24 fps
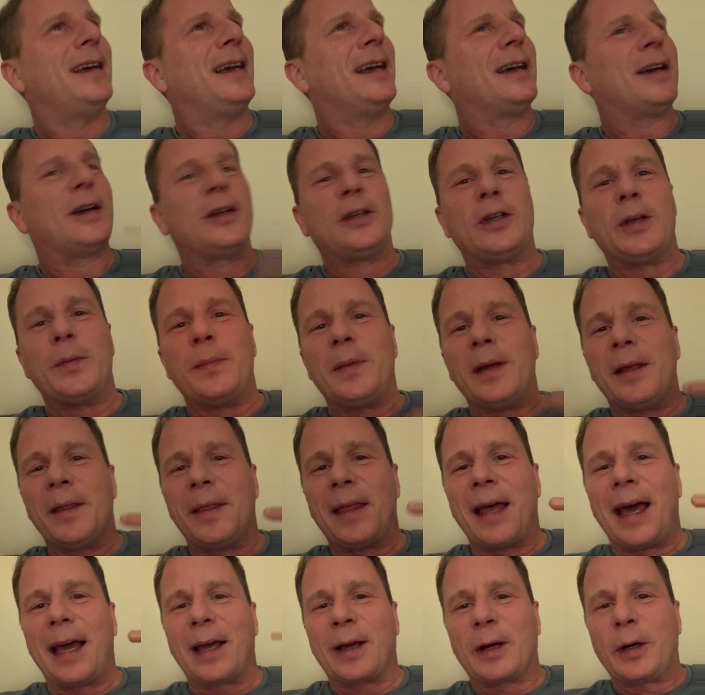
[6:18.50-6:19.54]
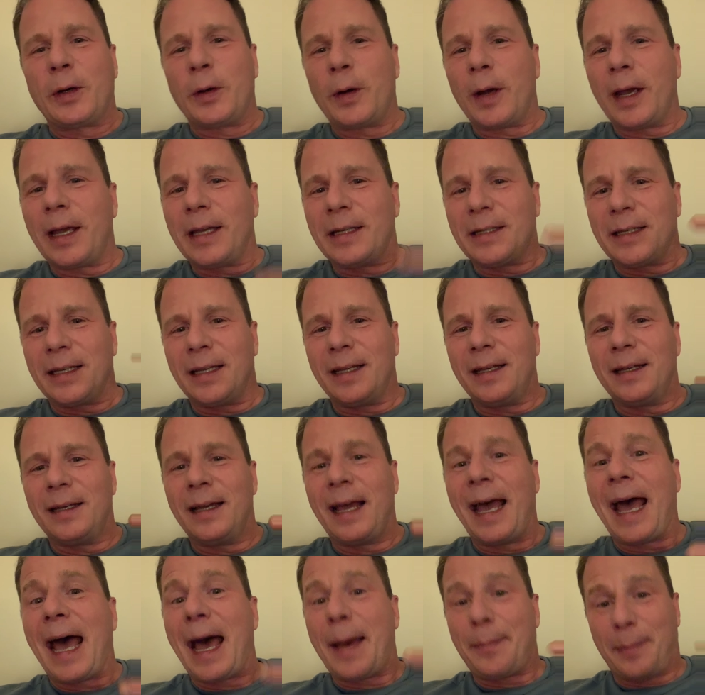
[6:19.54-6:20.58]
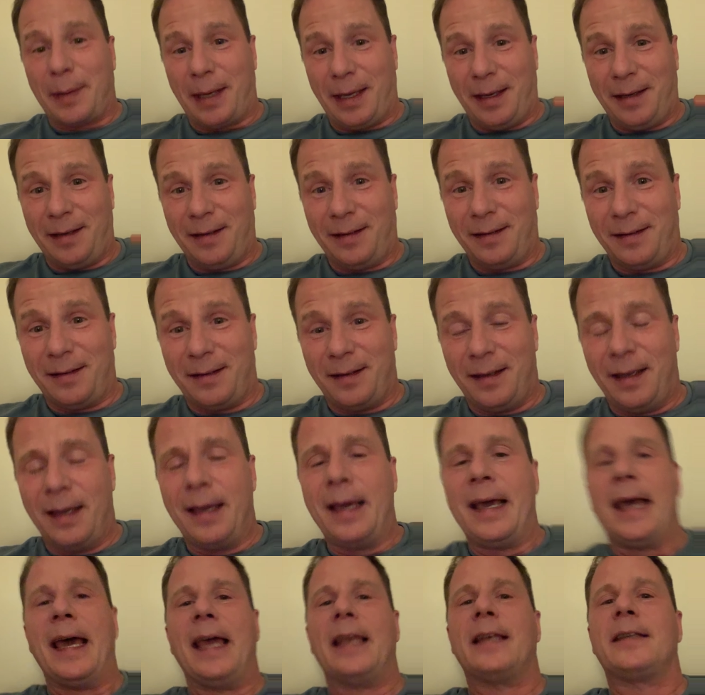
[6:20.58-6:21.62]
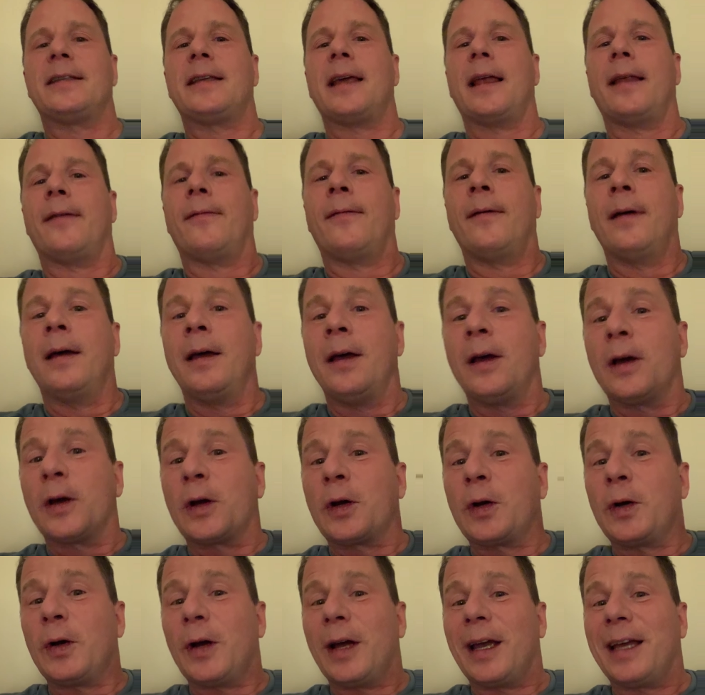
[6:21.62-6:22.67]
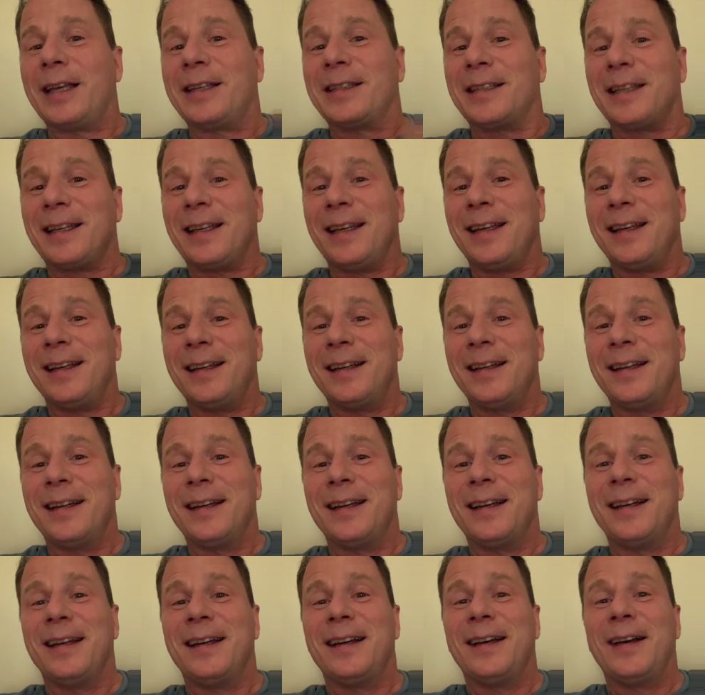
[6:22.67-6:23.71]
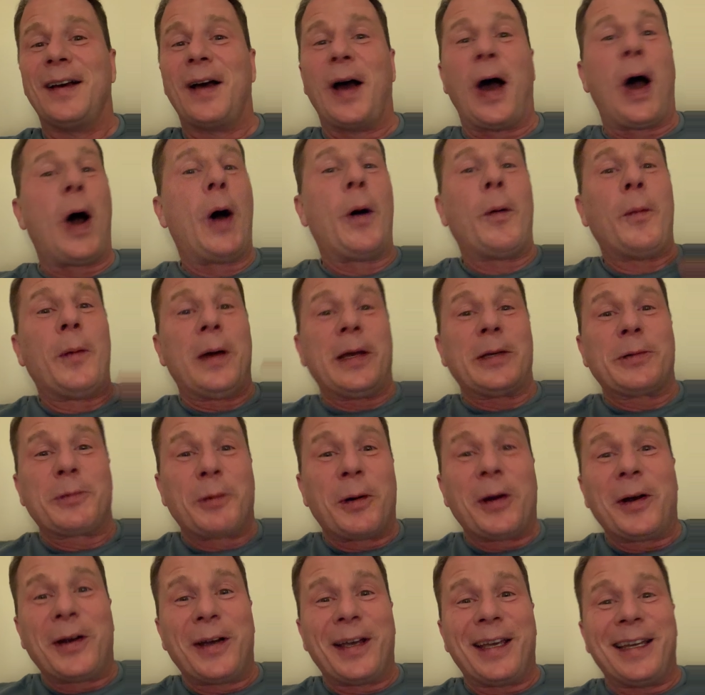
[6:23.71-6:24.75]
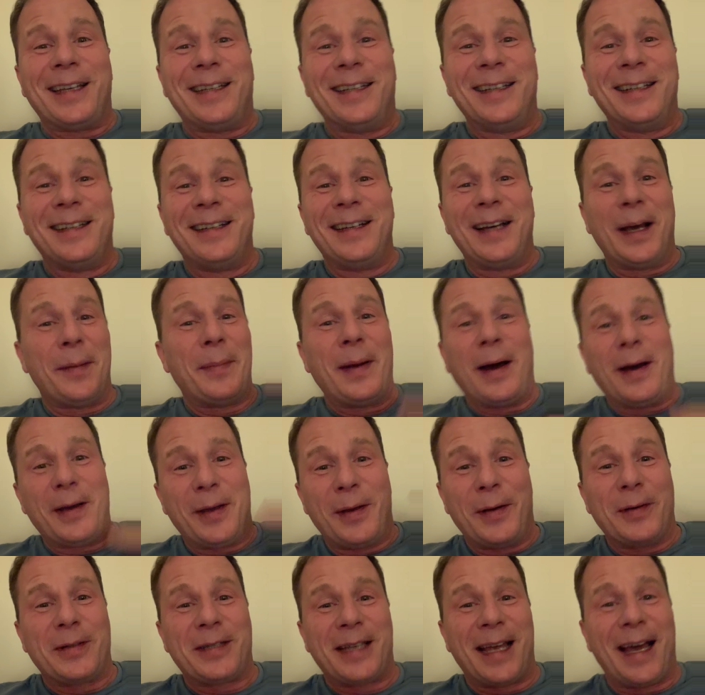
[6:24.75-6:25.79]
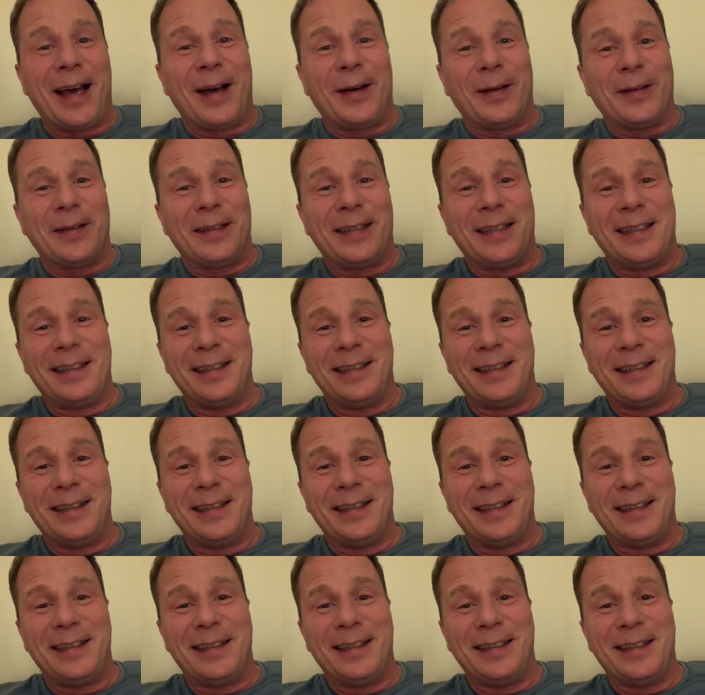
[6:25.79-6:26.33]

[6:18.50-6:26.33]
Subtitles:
Could you be that crazy happy instead of crazy, always worried about your sound?